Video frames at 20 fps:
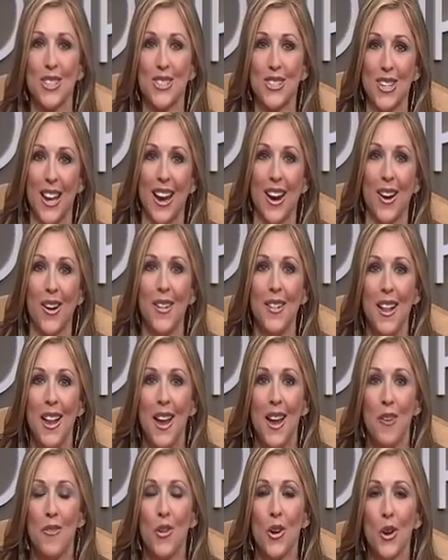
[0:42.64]
to share
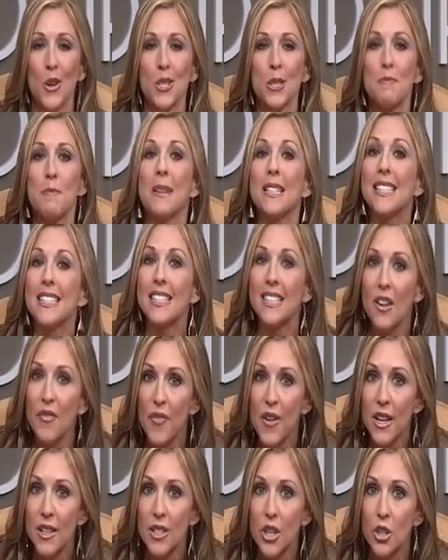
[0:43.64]
for your
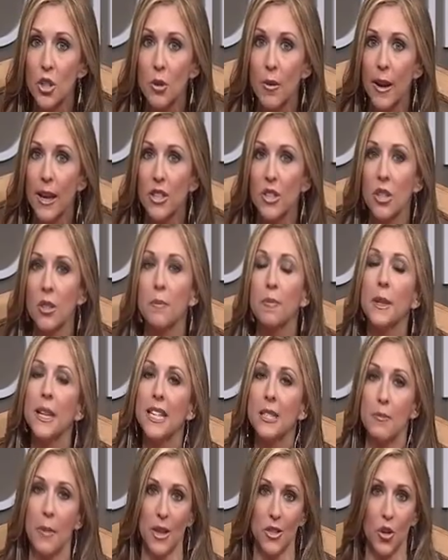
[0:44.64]
specific situation.
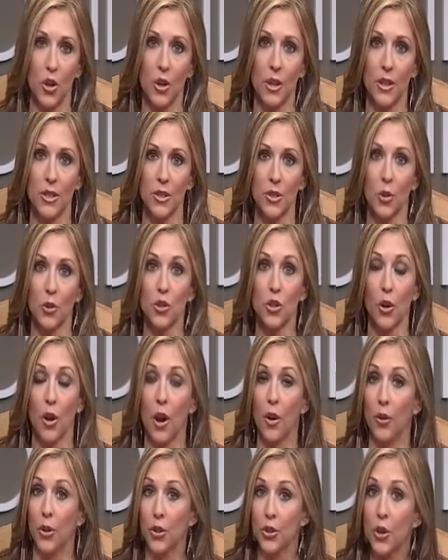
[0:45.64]
Please make sure you consult your
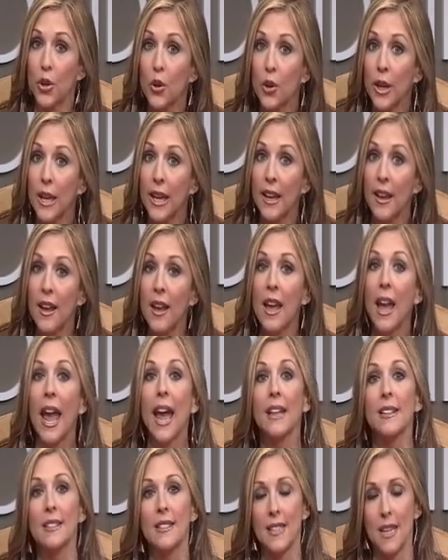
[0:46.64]
own attorney
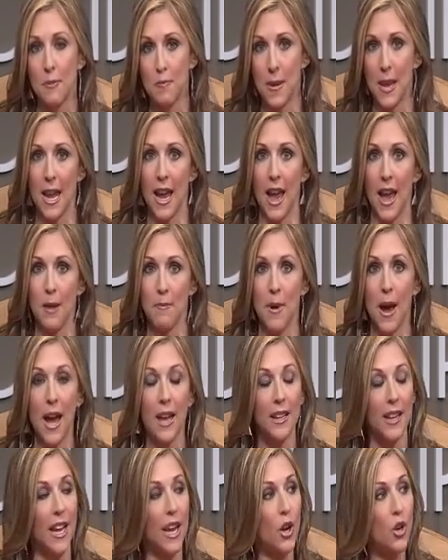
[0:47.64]
and CPA.
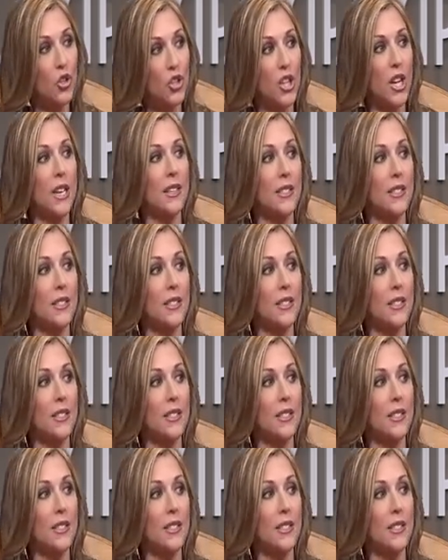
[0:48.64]
But here she